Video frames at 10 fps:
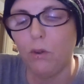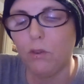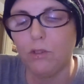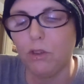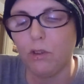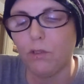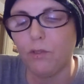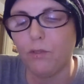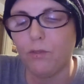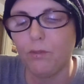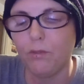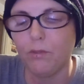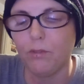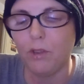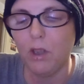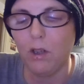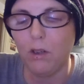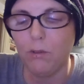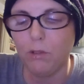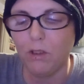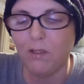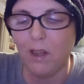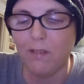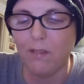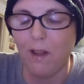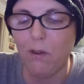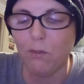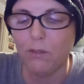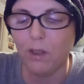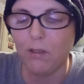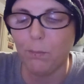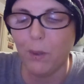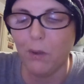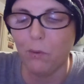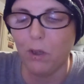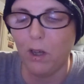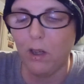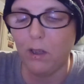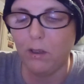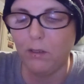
just, you know, to test out this pill cutter,